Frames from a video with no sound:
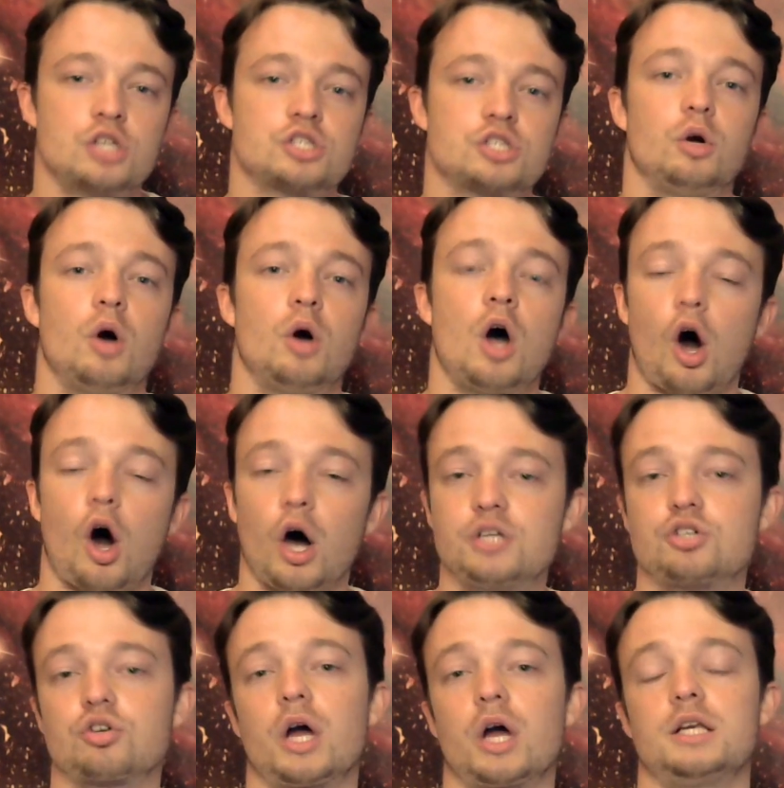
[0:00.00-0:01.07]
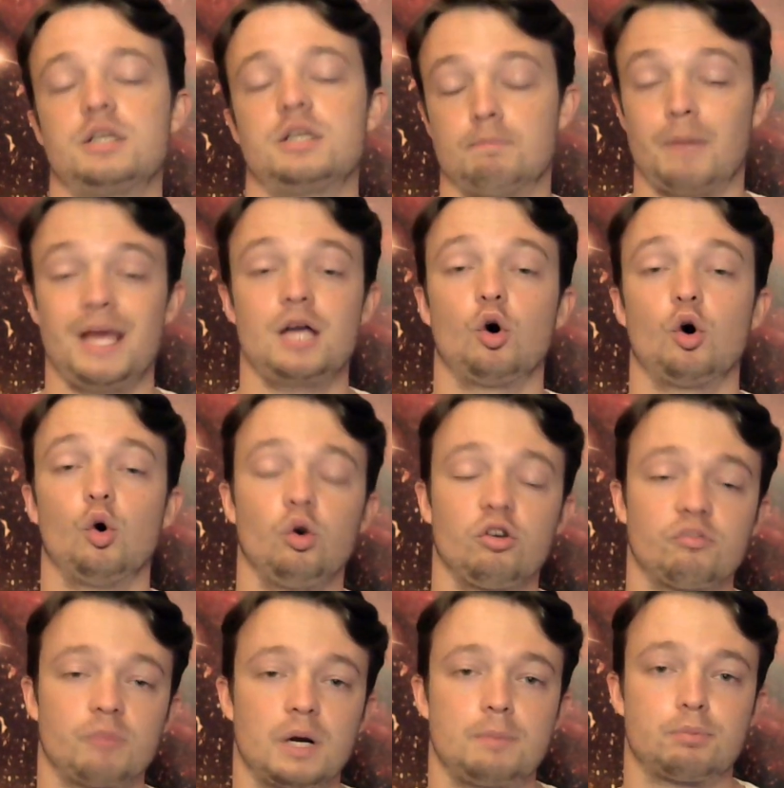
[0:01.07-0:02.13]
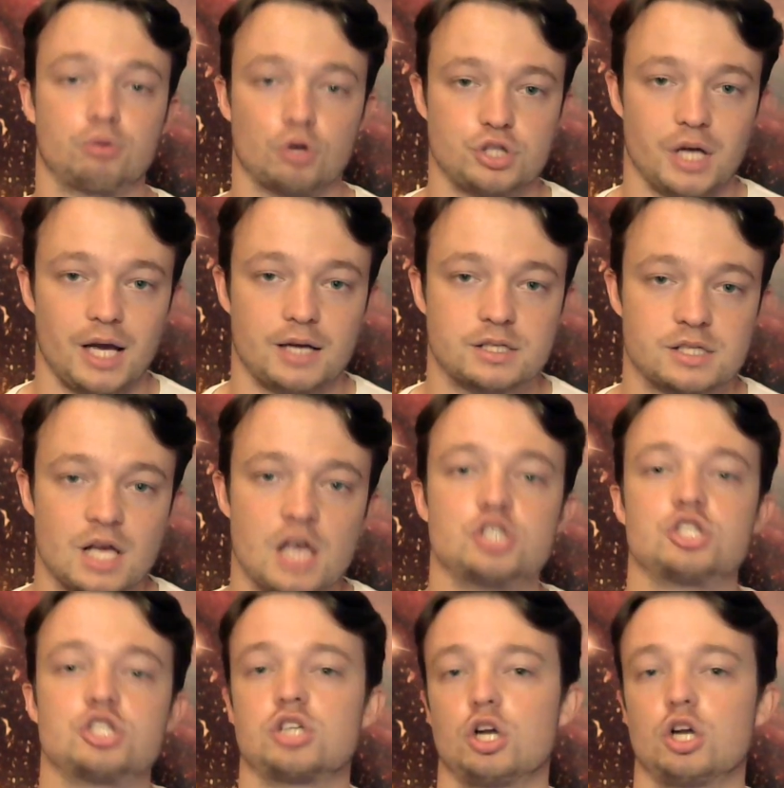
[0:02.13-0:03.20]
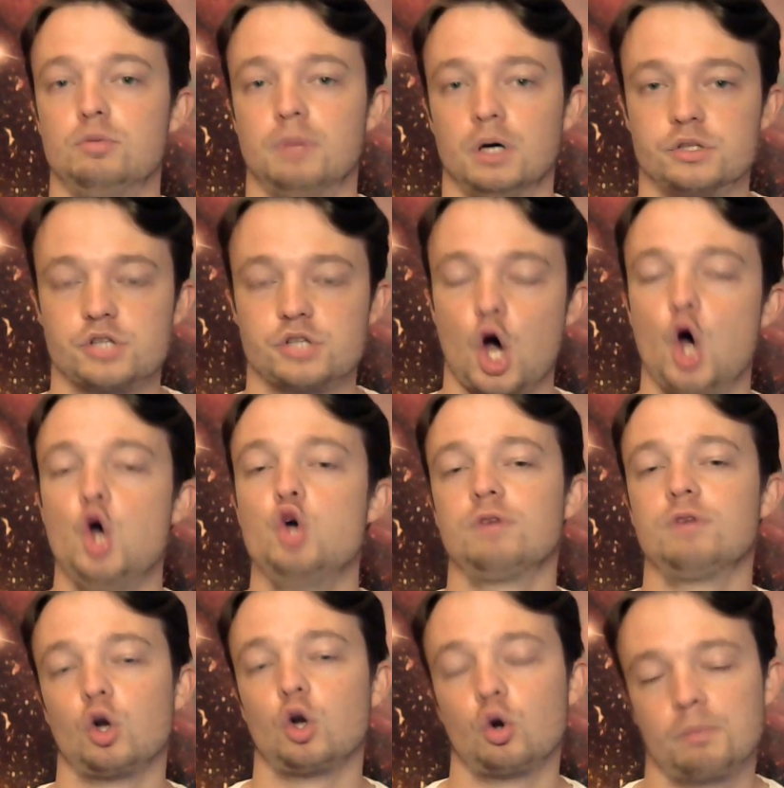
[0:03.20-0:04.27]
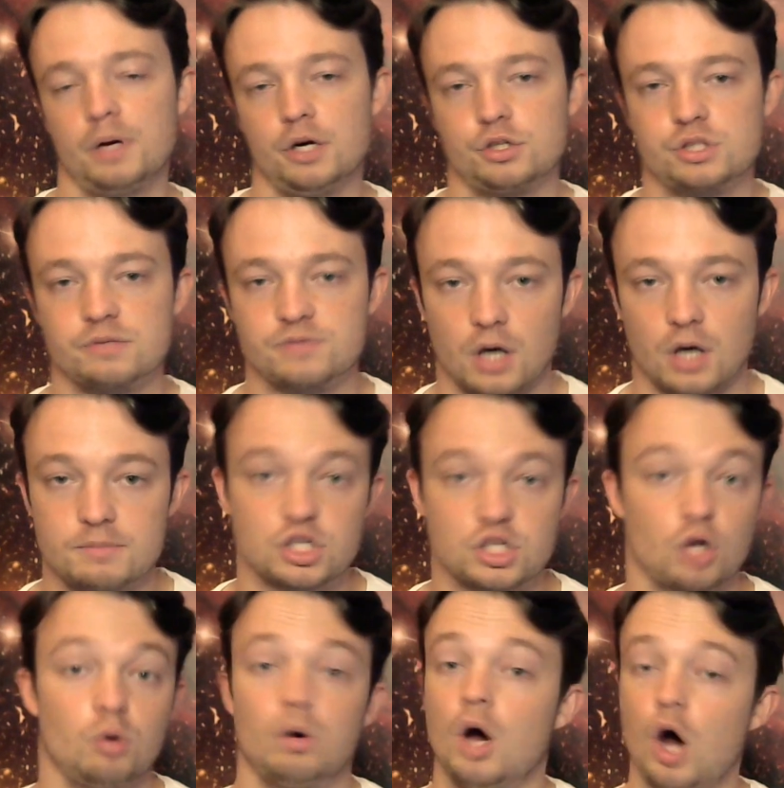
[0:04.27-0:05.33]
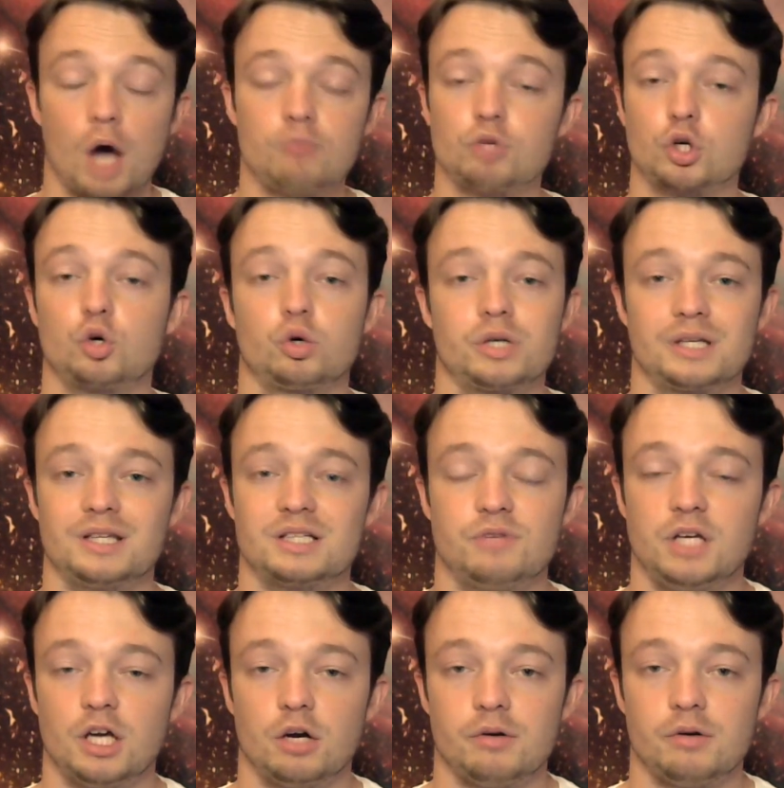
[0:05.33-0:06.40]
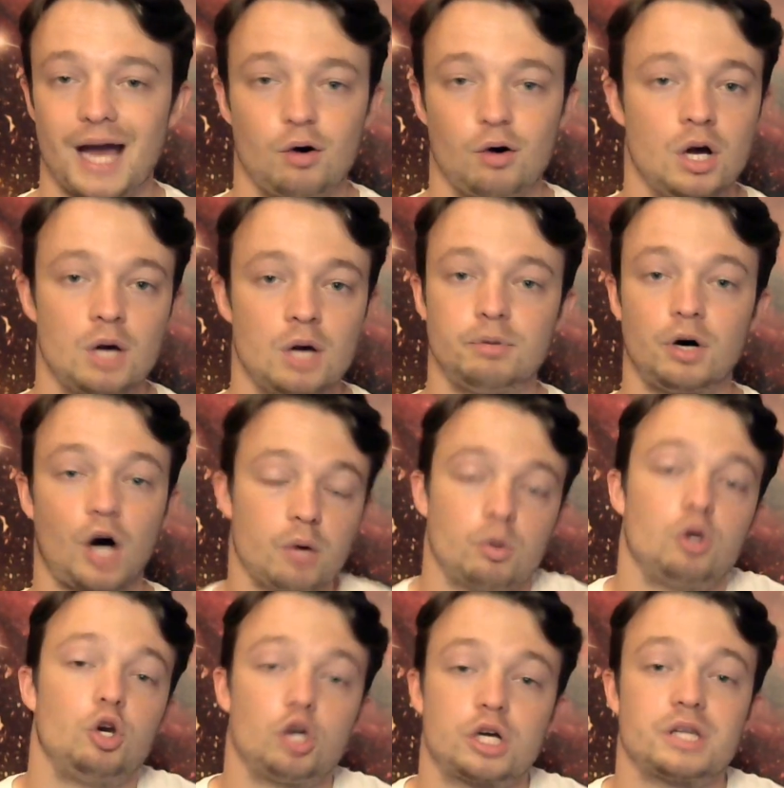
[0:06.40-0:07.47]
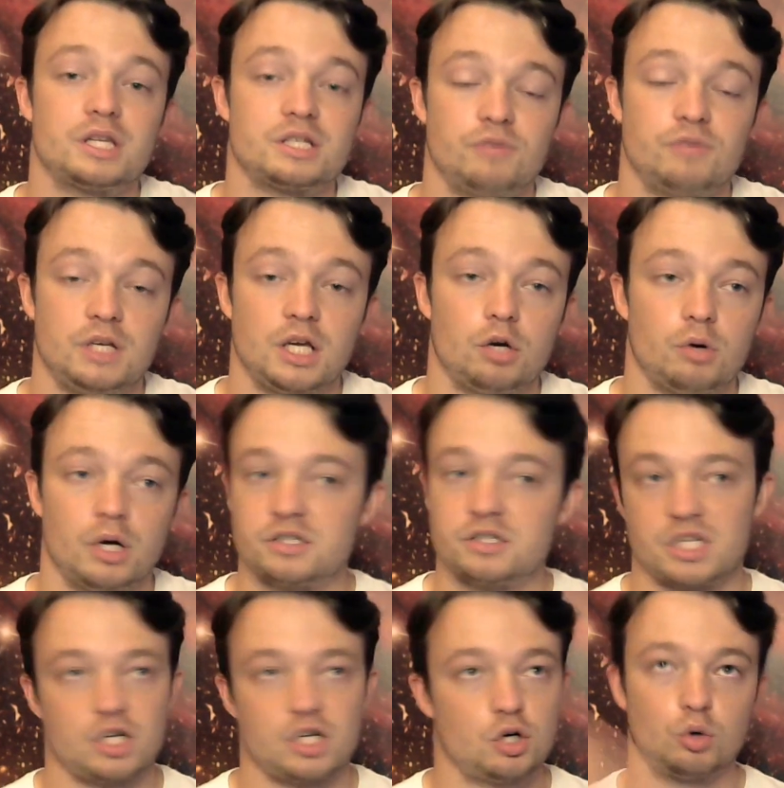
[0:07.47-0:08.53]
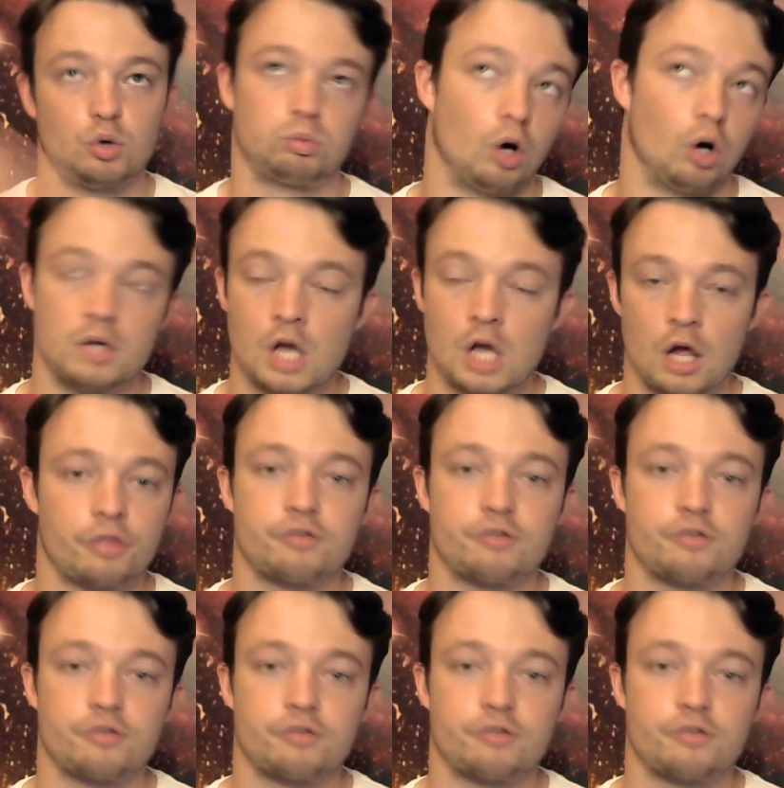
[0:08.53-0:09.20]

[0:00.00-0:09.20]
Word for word: So I try and make all of my projects slow burns over long periods of time. So I'm recording this video now, but I won't look at this video until, what,